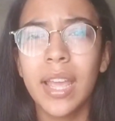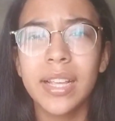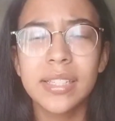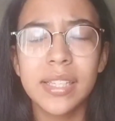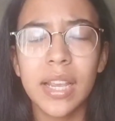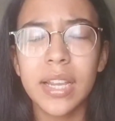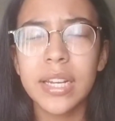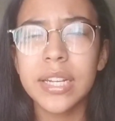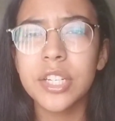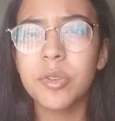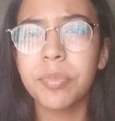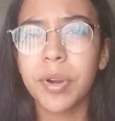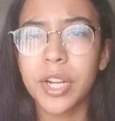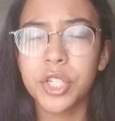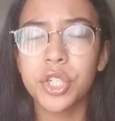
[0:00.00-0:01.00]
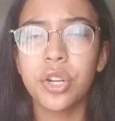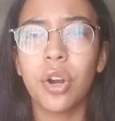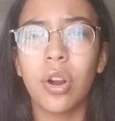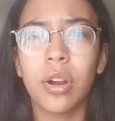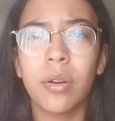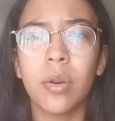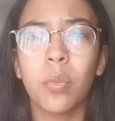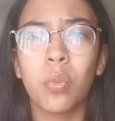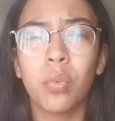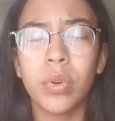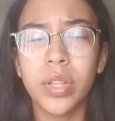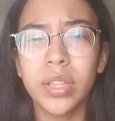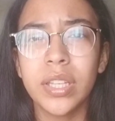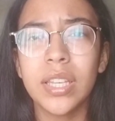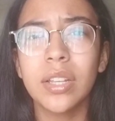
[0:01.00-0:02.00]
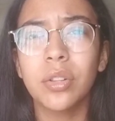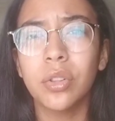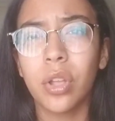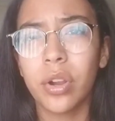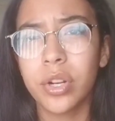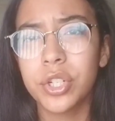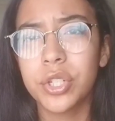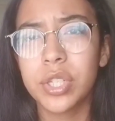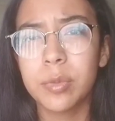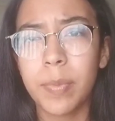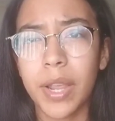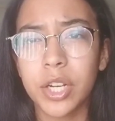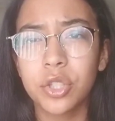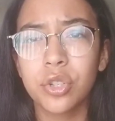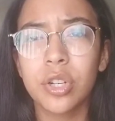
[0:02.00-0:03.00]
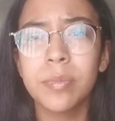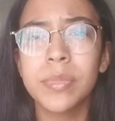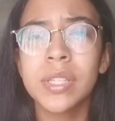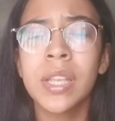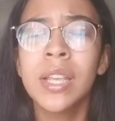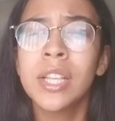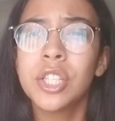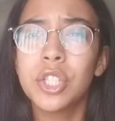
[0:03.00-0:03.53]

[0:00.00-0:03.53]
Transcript: anxiety and depression are really large spectrums.